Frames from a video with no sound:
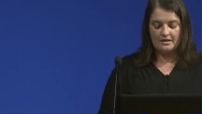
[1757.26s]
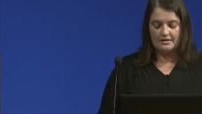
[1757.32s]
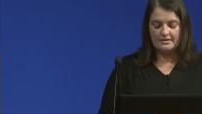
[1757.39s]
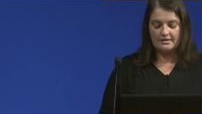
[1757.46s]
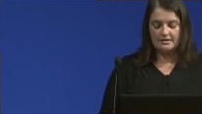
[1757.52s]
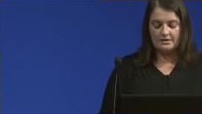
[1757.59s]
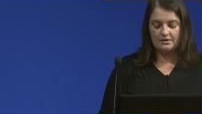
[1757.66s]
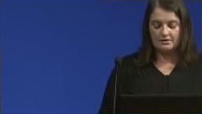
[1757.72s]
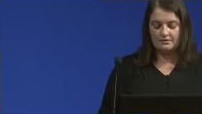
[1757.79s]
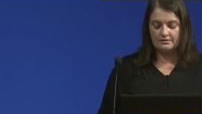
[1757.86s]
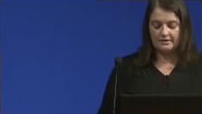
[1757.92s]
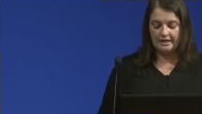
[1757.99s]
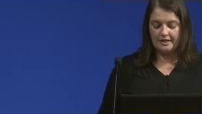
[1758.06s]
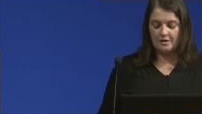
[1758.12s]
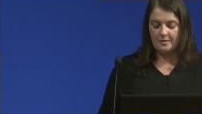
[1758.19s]
Still,
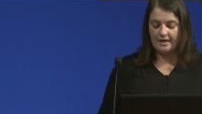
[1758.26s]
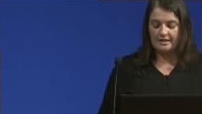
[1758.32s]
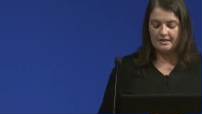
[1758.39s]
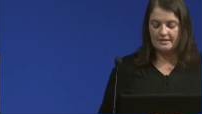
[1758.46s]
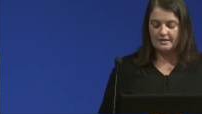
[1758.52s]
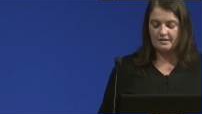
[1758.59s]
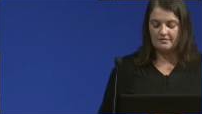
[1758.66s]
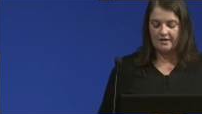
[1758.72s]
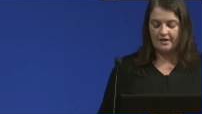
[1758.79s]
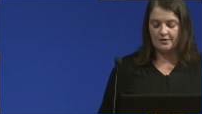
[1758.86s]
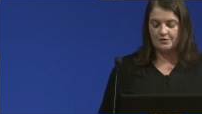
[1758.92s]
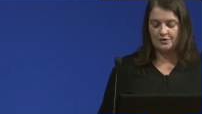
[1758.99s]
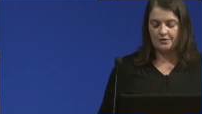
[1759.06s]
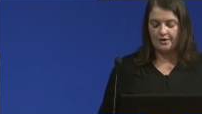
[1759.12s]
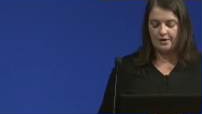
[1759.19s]
independence is vital
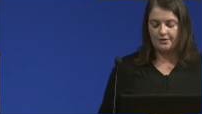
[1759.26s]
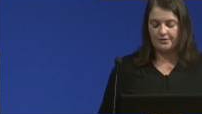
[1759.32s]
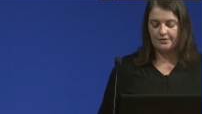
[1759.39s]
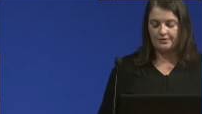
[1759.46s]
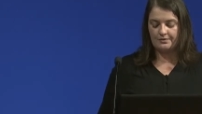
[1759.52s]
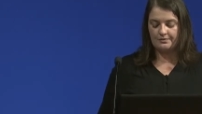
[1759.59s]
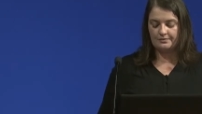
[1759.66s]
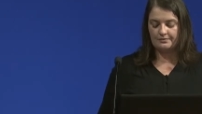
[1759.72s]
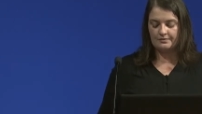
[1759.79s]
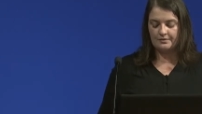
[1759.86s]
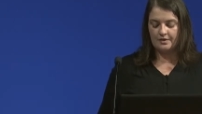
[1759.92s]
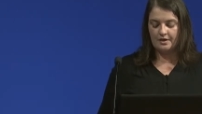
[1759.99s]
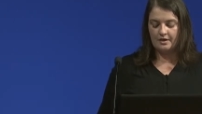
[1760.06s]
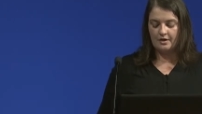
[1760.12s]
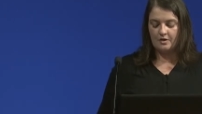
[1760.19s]
to growth.
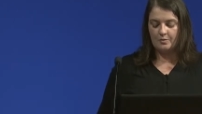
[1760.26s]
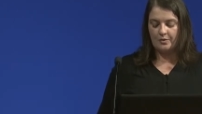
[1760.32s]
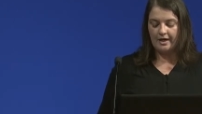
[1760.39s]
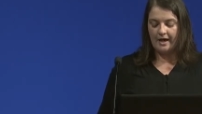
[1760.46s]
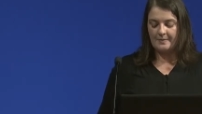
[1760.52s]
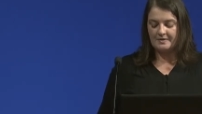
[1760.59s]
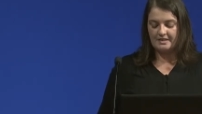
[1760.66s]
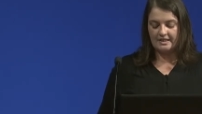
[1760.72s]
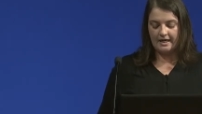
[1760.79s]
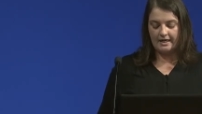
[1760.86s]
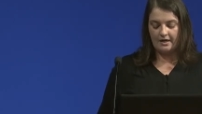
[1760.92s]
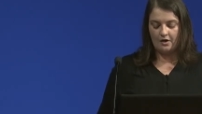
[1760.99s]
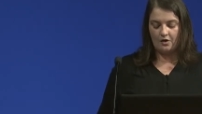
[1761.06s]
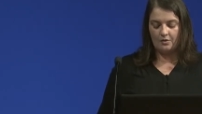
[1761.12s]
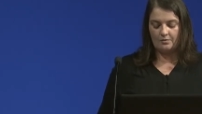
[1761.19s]
Perhaps a tiny
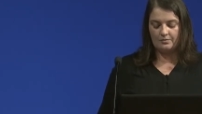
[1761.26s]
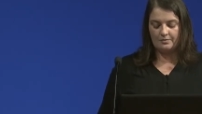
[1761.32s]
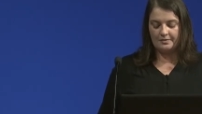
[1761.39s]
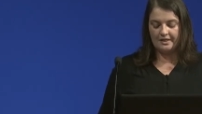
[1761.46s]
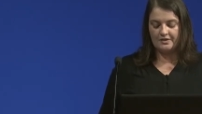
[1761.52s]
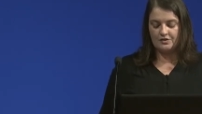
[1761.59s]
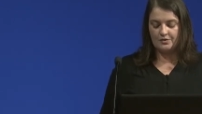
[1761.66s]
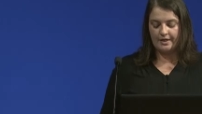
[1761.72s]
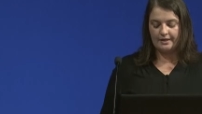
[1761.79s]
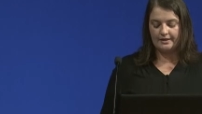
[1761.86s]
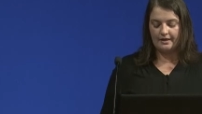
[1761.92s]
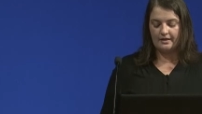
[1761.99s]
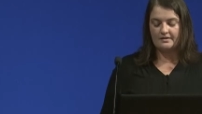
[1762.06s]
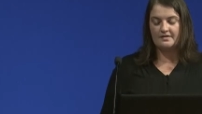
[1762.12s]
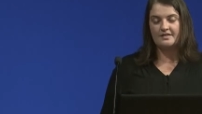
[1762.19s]
home, placed directly
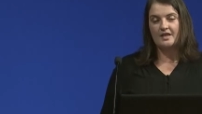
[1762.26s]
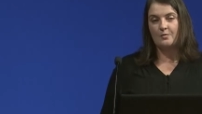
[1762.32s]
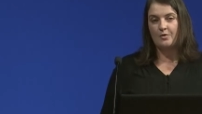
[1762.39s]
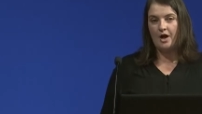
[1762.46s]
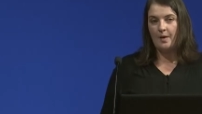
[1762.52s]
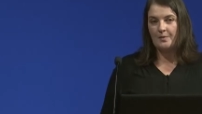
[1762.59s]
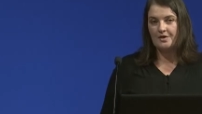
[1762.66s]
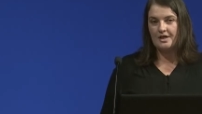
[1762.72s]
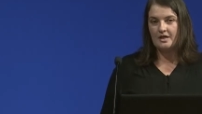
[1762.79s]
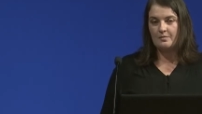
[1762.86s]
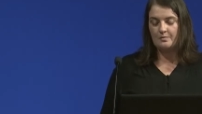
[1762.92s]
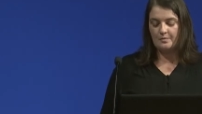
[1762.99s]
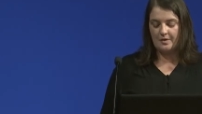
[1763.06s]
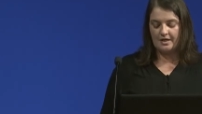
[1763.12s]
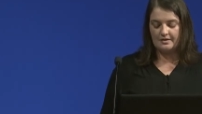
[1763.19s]
on the same property,
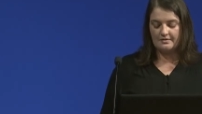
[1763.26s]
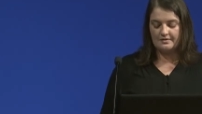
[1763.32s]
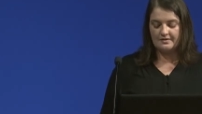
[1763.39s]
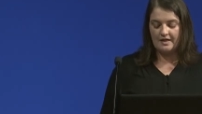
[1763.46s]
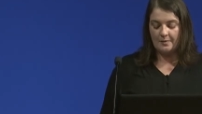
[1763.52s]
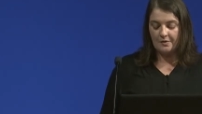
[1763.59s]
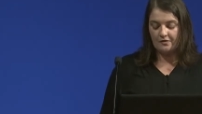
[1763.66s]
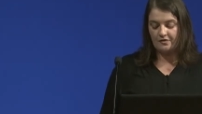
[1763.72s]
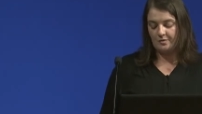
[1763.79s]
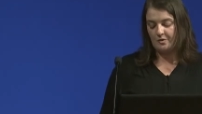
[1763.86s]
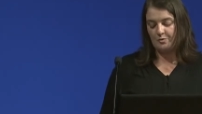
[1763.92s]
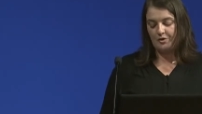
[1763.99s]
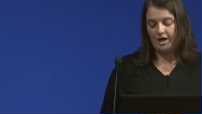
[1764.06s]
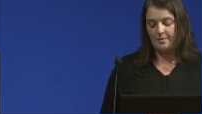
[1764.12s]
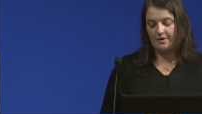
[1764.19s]
but separate from the
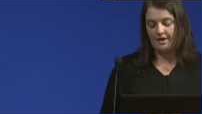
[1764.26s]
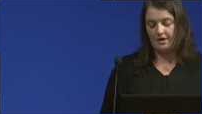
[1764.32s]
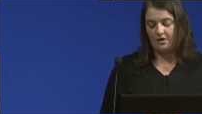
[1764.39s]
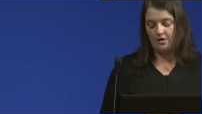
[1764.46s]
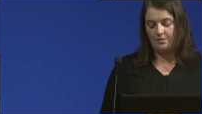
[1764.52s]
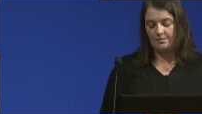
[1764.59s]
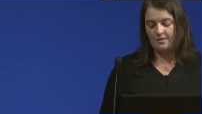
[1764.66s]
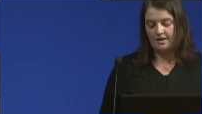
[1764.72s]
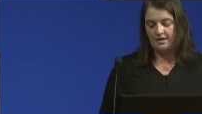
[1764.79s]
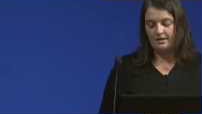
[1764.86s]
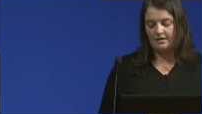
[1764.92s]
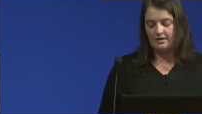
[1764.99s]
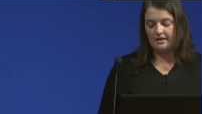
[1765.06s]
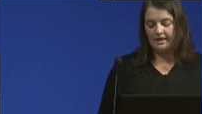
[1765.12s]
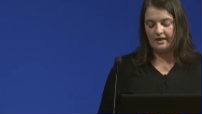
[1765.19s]
primary home,
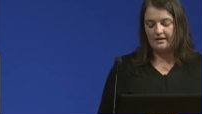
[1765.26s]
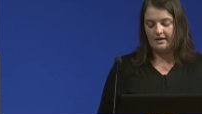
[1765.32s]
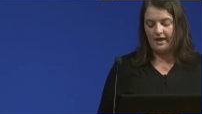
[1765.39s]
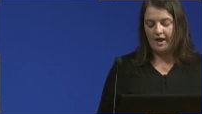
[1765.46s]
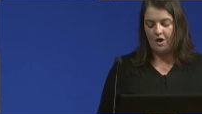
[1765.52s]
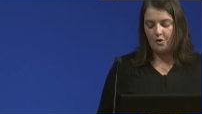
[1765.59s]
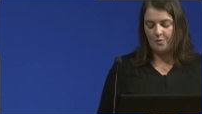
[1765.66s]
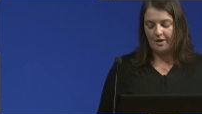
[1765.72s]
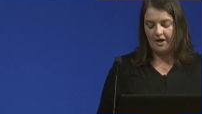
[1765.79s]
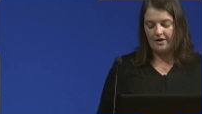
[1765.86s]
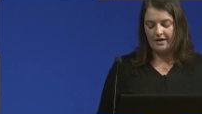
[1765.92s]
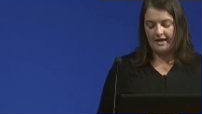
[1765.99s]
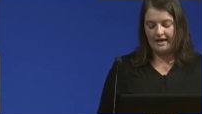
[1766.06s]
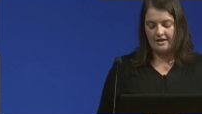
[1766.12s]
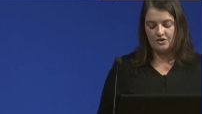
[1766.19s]
can help
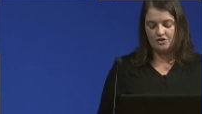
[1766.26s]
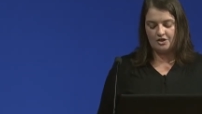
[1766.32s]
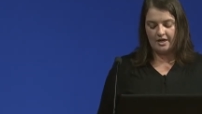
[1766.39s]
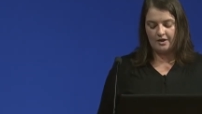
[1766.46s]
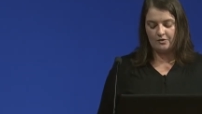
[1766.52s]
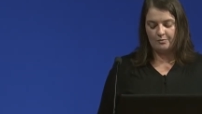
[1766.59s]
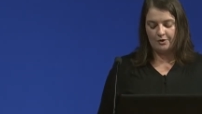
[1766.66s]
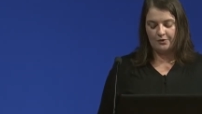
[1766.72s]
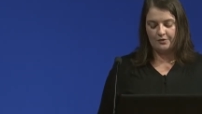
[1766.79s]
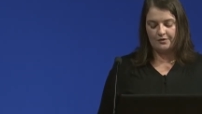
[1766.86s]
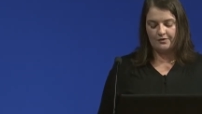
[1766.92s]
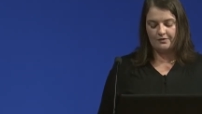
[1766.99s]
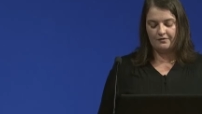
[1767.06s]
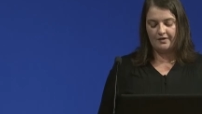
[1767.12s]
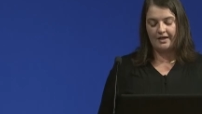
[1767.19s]
parent and child
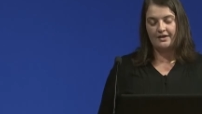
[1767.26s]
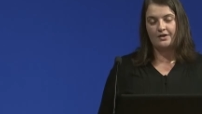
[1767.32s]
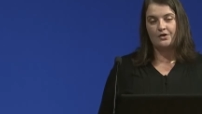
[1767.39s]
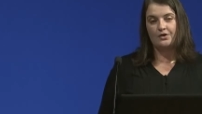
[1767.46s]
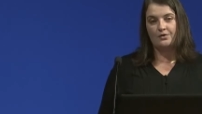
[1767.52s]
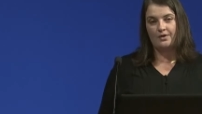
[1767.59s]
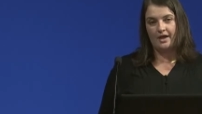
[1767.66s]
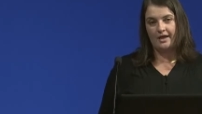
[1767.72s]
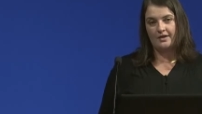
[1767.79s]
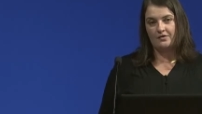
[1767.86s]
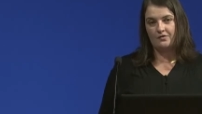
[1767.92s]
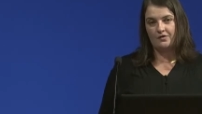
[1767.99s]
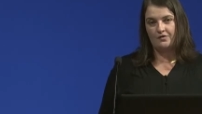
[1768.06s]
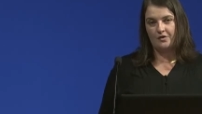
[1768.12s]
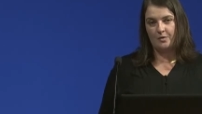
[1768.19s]
both find a new kind of
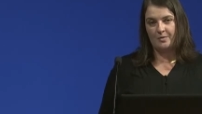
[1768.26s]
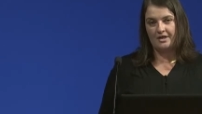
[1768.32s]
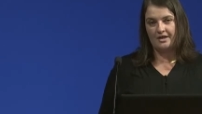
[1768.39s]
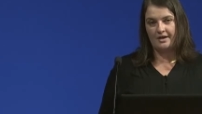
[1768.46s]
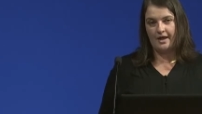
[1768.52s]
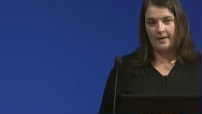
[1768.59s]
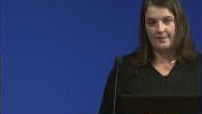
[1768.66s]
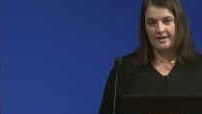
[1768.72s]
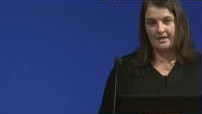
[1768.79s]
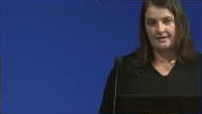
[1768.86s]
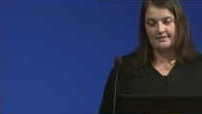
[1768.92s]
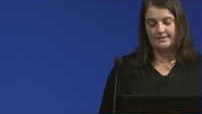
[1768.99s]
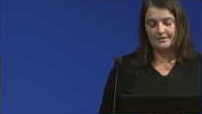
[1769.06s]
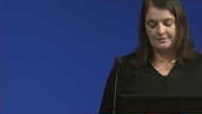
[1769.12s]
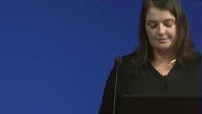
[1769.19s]
fulfillment and
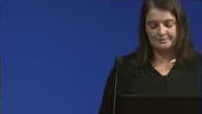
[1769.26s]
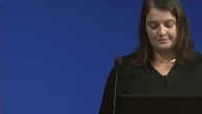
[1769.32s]
happiness.